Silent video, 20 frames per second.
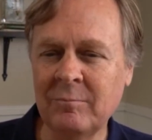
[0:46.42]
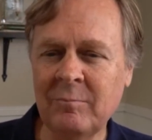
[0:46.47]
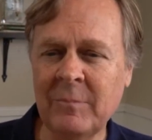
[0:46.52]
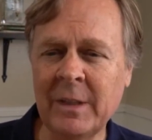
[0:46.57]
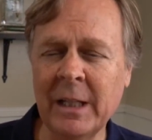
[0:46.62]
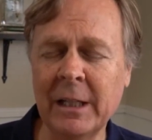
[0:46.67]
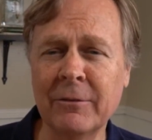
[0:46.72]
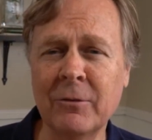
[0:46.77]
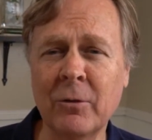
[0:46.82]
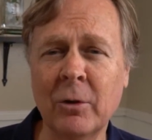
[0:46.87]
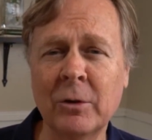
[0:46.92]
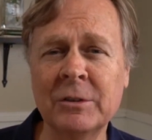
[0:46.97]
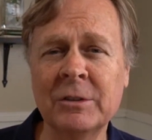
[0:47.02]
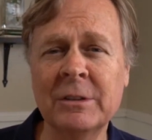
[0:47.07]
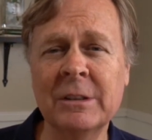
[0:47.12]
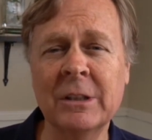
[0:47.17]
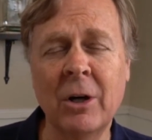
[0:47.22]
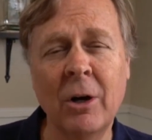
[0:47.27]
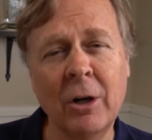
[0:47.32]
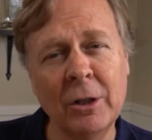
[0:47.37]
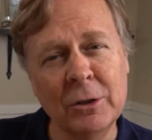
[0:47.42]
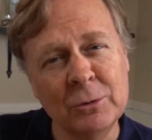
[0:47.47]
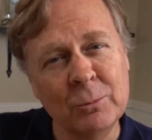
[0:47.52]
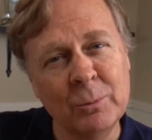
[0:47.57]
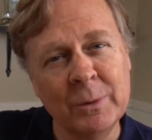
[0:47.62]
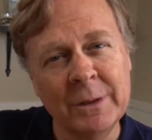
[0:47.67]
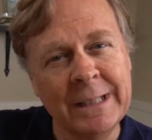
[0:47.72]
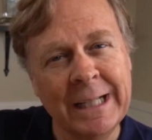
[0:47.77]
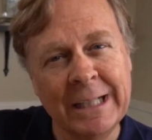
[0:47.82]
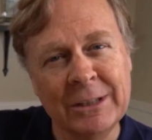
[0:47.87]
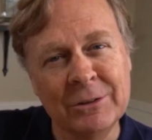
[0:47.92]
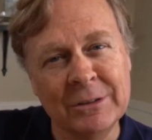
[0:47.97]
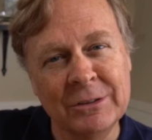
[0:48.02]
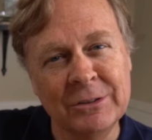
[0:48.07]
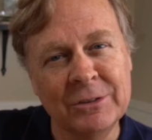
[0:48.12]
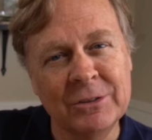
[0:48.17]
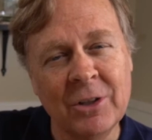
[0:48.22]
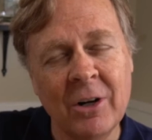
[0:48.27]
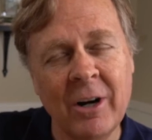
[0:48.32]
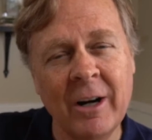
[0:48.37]
And of course, the cars wouldn't actually
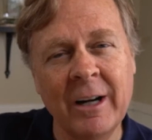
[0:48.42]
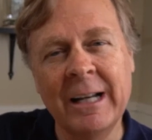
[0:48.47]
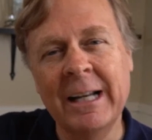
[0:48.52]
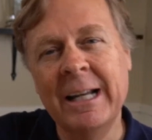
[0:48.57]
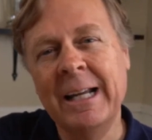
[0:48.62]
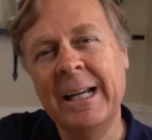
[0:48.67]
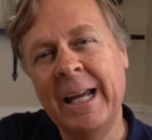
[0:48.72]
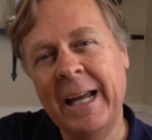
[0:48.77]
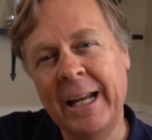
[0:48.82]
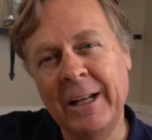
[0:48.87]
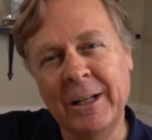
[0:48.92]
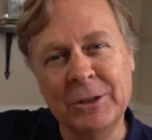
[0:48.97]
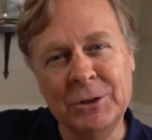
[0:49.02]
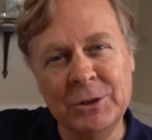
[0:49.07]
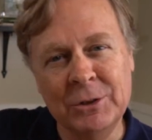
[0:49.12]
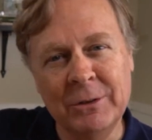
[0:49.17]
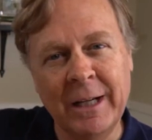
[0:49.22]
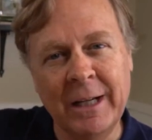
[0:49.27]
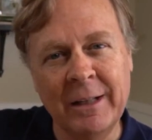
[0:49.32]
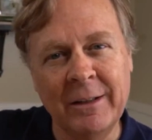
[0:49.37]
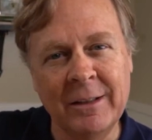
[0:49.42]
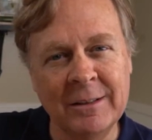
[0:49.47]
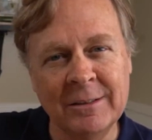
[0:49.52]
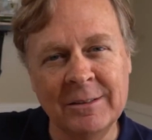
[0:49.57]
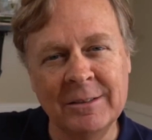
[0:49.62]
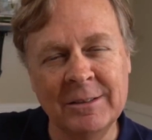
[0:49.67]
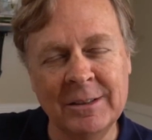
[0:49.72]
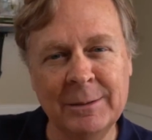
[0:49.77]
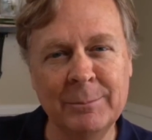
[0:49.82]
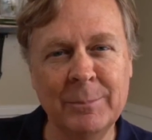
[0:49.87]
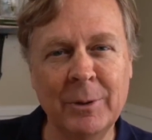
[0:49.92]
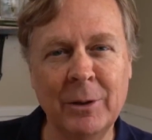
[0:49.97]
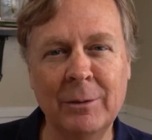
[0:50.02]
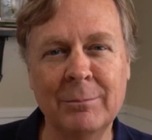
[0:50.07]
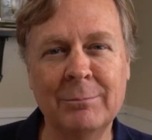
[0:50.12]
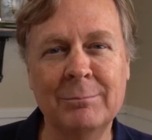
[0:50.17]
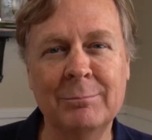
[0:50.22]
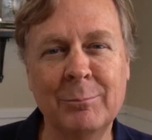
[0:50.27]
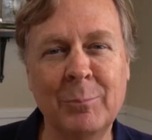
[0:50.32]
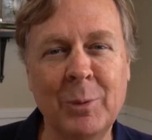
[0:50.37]
start unless you had the
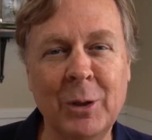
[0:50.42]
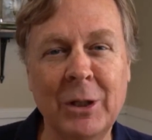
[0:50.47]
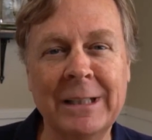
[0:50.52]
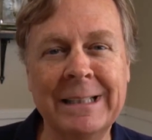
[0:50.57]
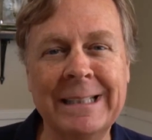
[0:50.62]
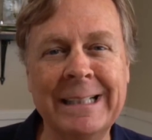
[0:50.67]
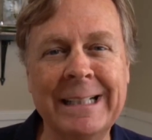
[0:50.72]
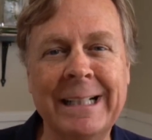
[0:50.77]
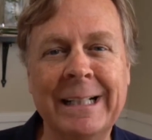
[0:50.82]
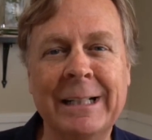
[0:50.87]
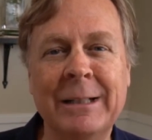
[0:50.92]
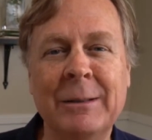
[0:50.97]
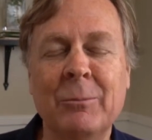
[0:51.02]
seatbelt plugged in.